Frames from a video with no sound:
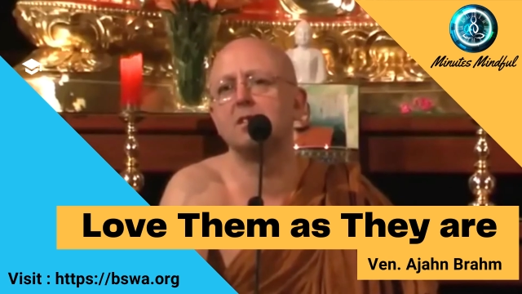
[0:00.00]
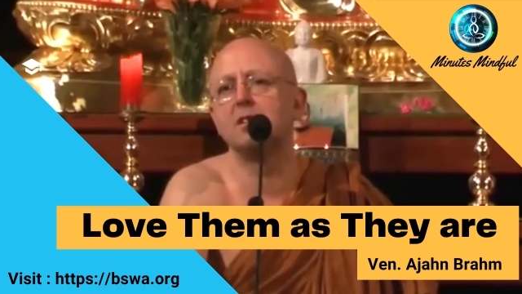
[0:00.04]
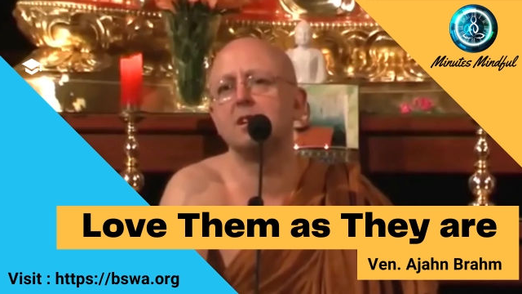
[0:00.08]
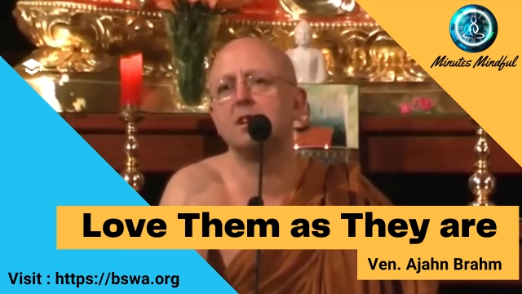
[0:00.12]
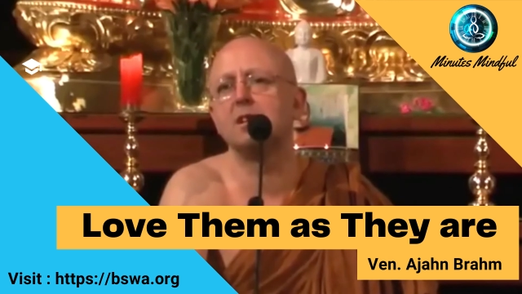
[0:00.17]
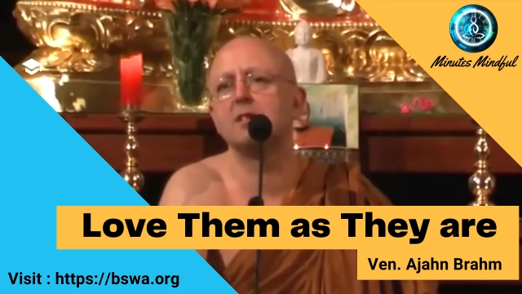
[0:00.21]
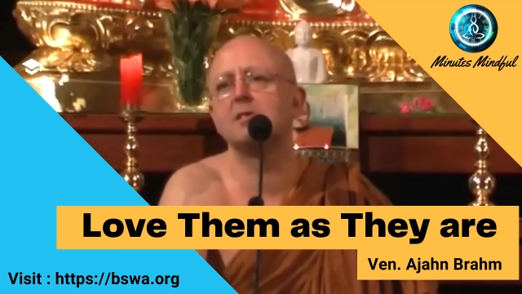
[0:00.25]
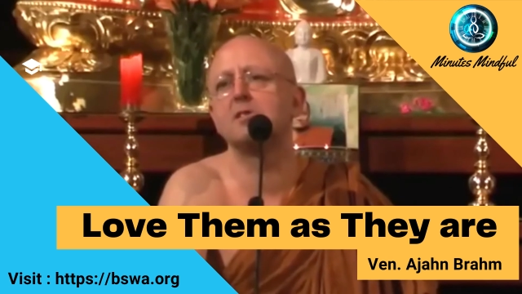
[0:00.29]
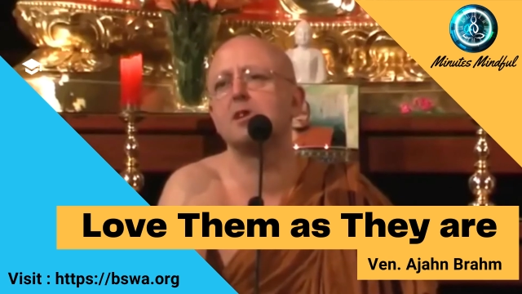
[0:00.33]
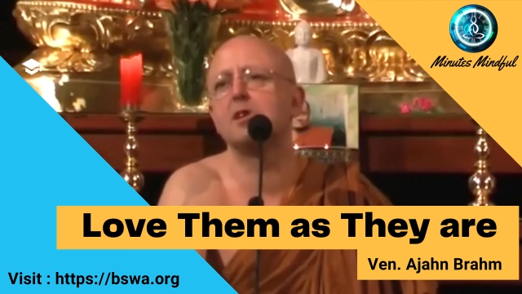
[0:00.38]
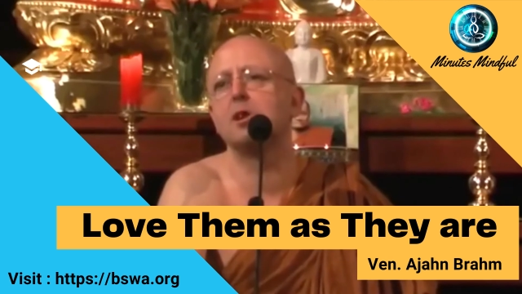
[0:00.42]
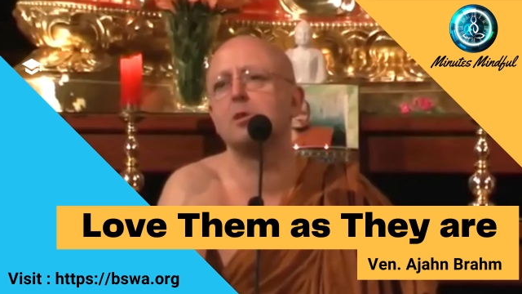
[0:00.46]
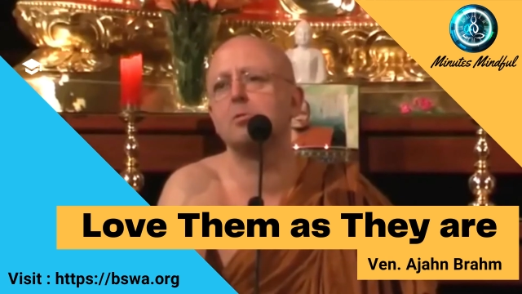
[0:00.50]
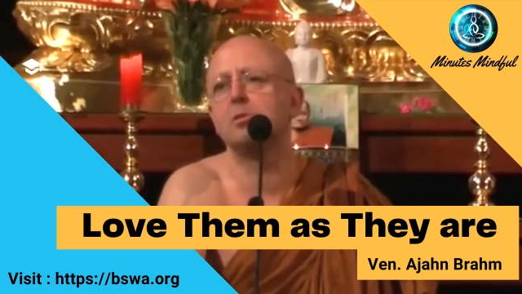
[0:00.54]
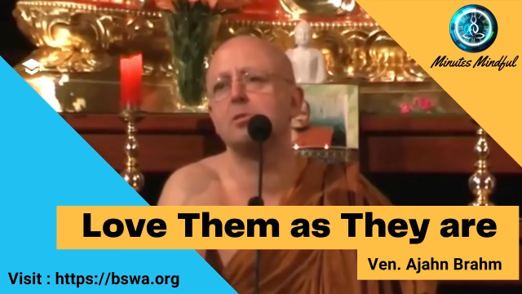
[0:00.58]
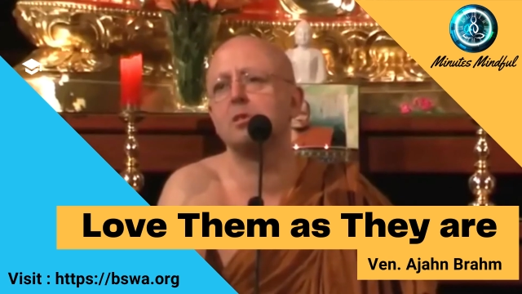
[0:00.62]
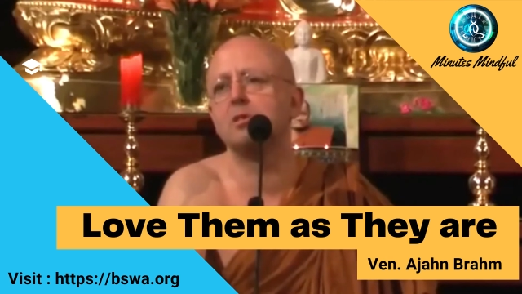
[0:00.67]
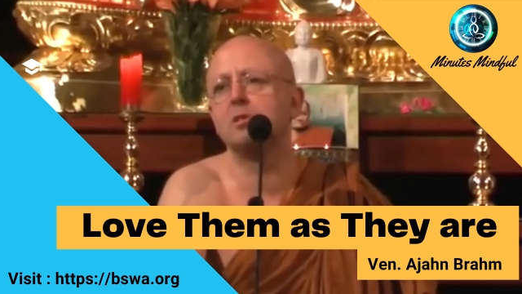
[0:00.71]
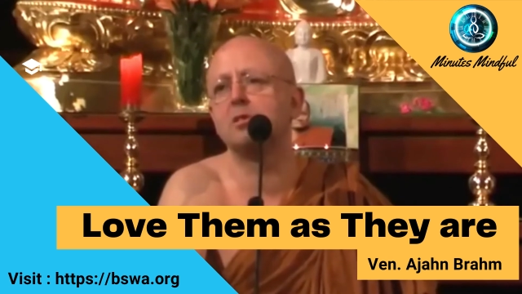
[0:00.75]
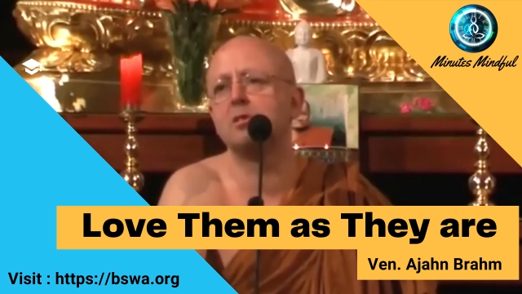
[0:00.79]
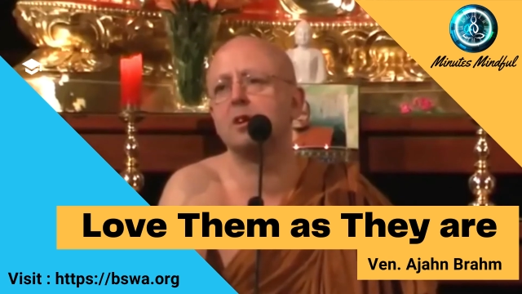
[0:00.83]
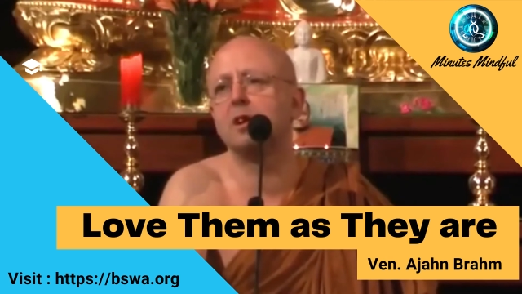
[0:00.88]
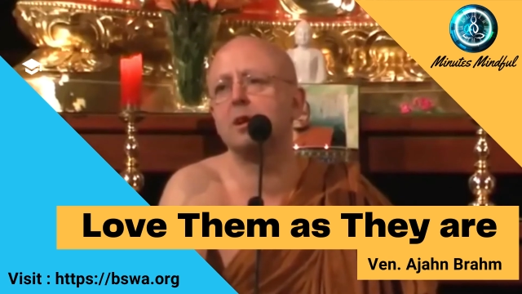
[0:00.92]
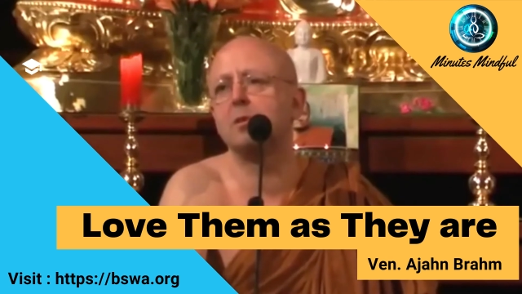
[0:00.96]
except
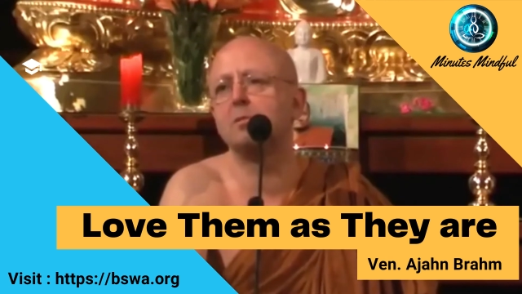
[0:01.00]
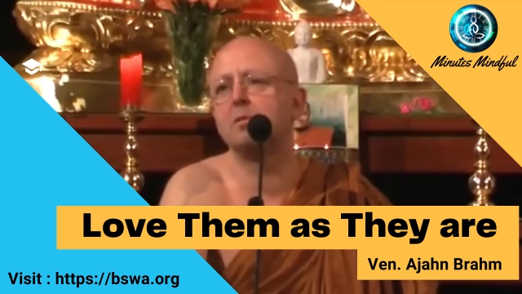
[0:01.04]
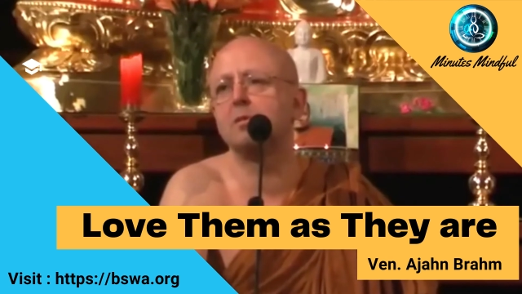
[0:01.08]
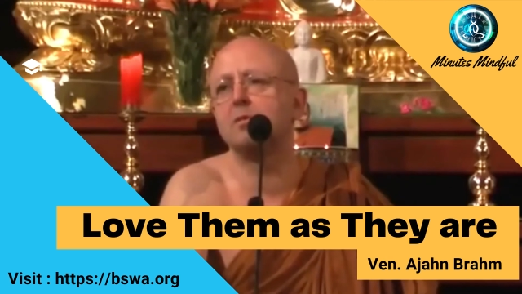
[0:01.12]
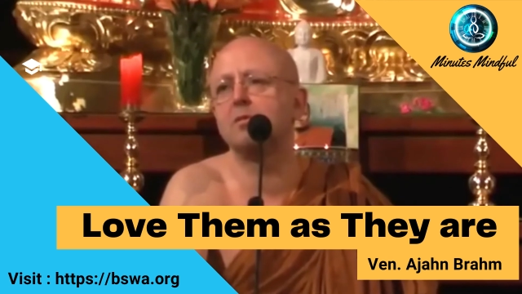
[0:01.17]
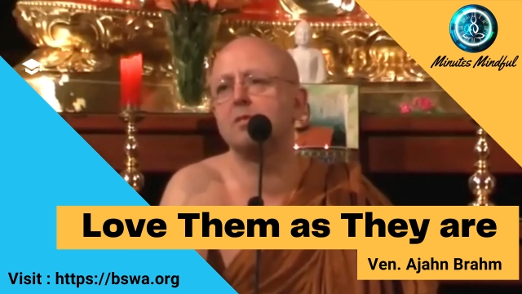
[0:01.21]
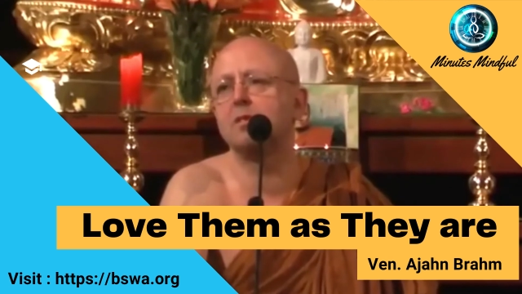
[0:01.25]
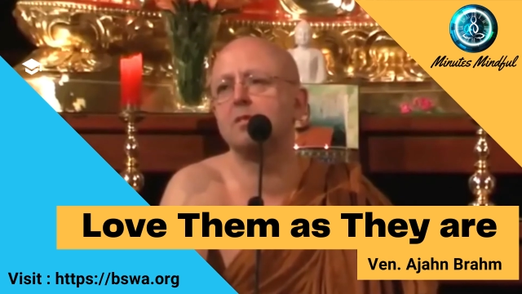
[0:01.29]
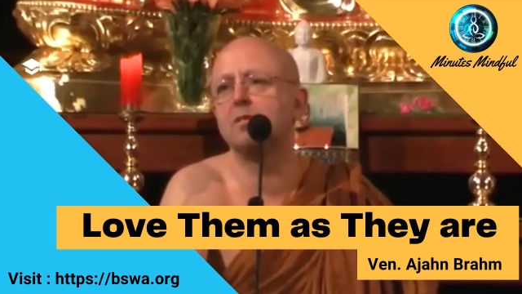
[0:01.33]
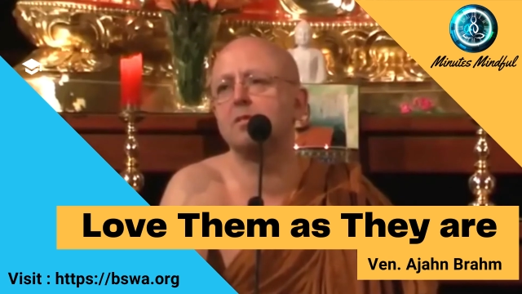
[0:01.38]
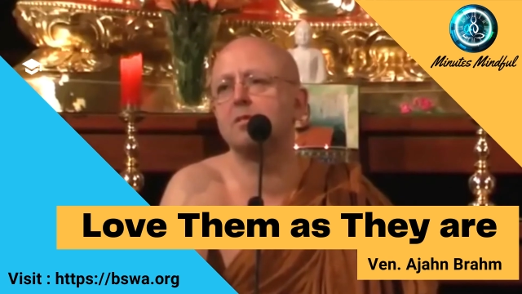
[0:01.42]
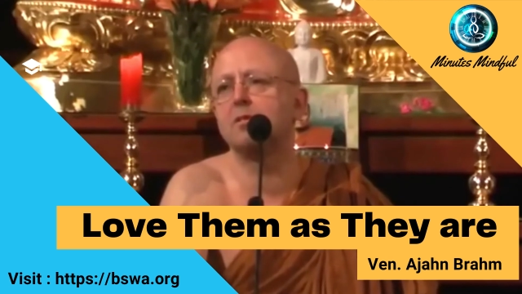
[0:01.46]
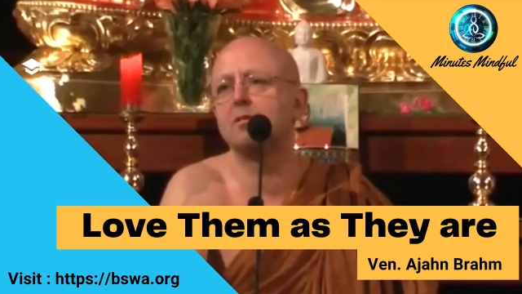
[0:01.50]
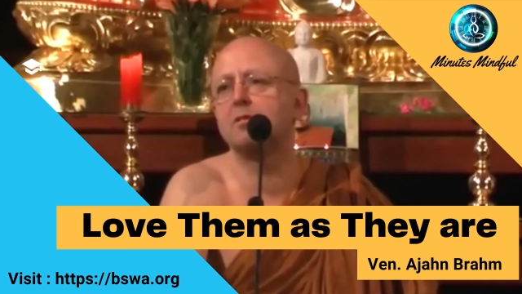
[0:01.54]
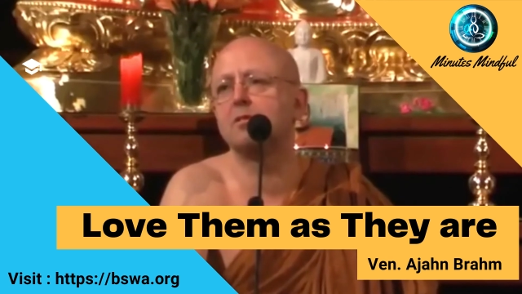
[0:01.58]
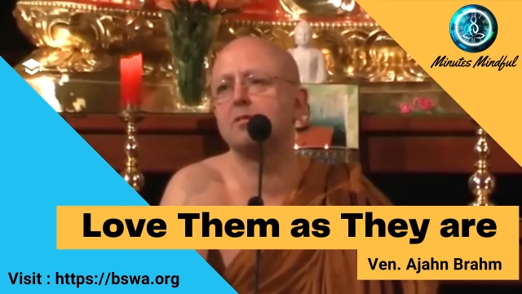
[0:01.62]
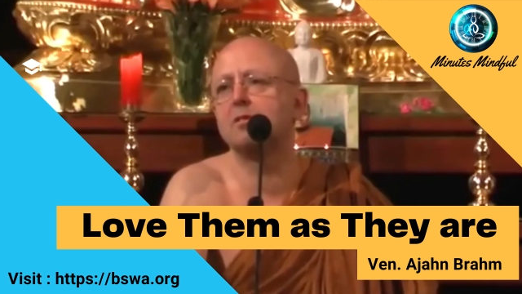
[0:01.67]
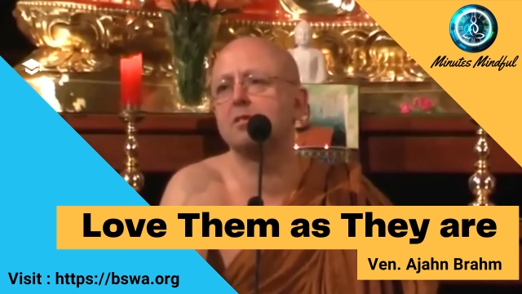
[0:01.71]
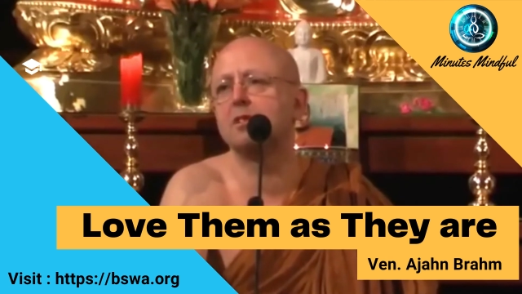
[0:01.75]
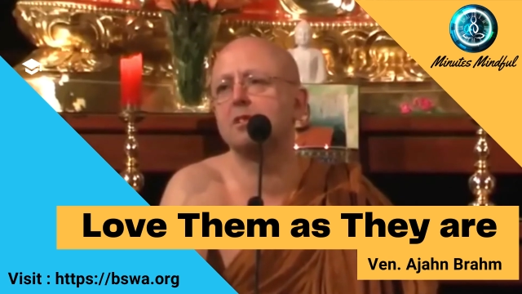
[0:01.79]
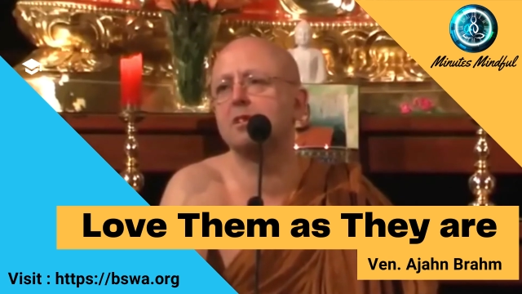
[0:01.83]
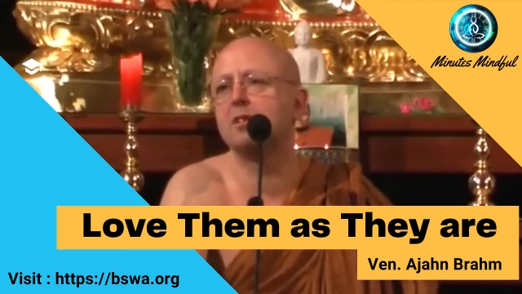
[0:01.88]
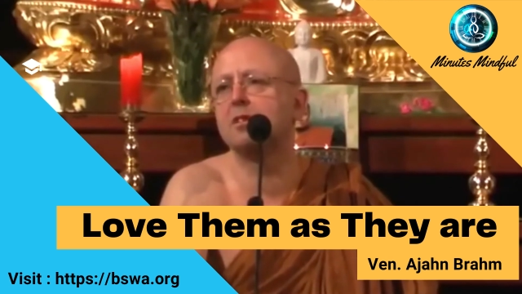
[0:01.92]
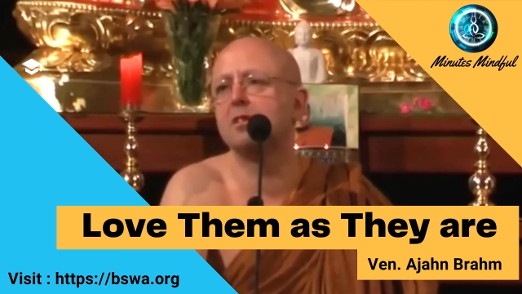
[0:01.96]
in times of difficulty.